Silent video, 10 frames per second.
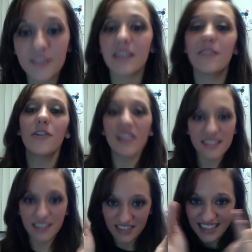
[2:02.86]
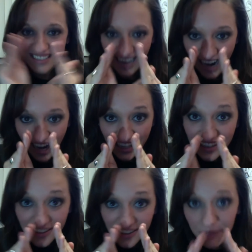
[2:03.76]
I know that sounds like a
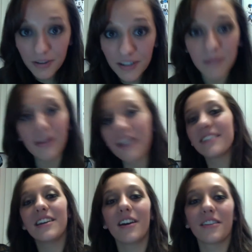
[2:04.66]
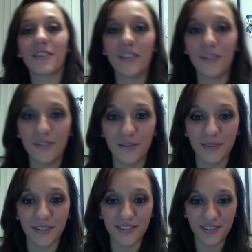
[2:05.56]
tiny number compared to other
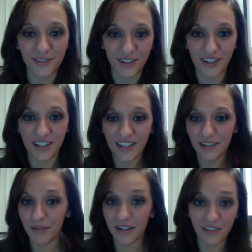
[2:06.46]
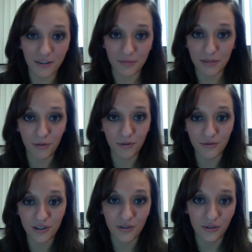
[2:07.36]
YouTubers or compared to other people who
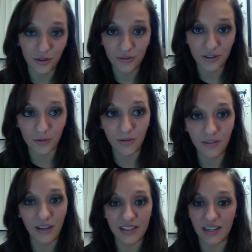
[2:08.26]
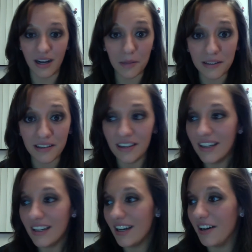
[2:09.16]
just do YouTube as a hobby,
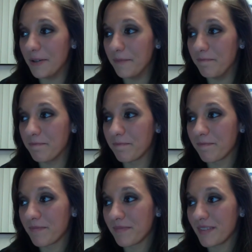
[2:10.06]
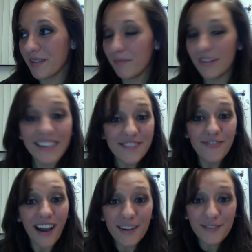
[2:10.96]
um, but that's
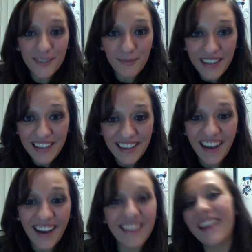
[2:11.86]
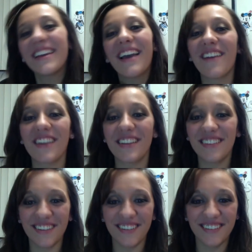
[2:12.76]
fine with me. I like having
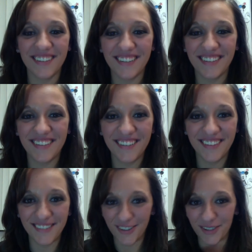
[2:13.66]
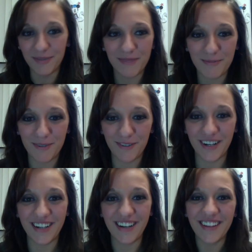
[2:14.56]
the the little group of people
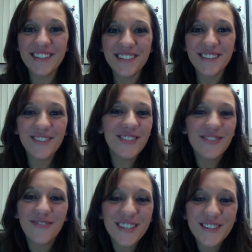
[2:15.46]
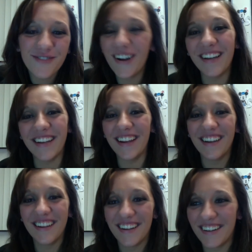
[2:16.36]
right now. That's so much fun.
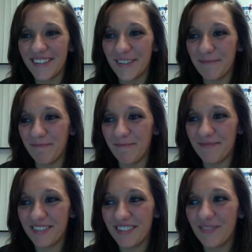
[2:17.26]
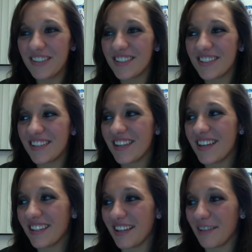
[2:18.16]
Um, I mean, just to
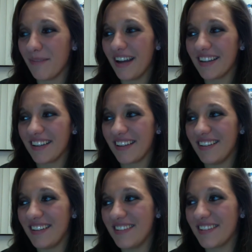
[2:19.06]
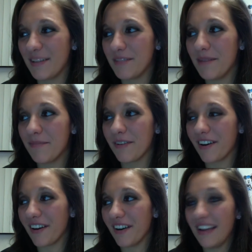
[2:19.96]
think like back in
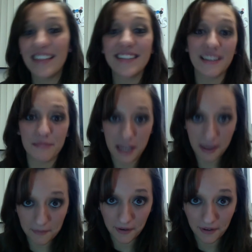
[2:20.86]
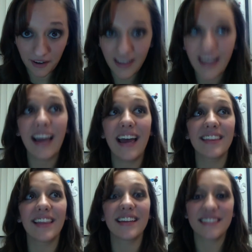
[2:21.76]
September, in September, I
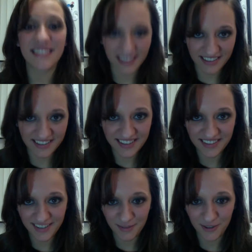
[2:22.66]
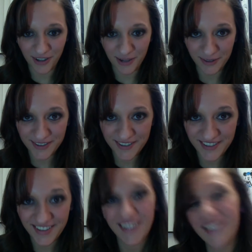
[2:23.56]
had like six subscribers.
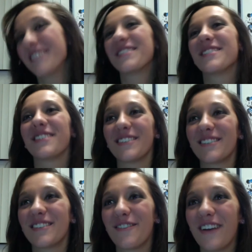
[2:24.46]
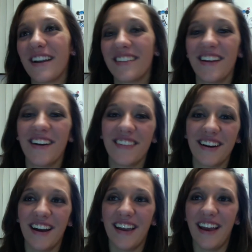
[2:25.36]
So the fact now that
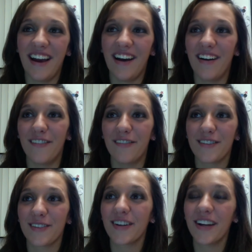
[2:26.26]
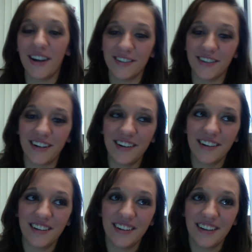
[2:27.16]
I have three hundred
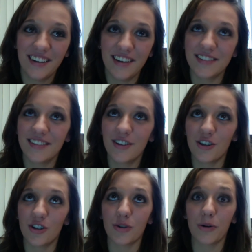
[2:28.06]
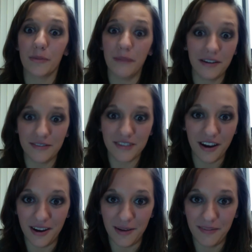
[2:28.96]
in such a short amount of time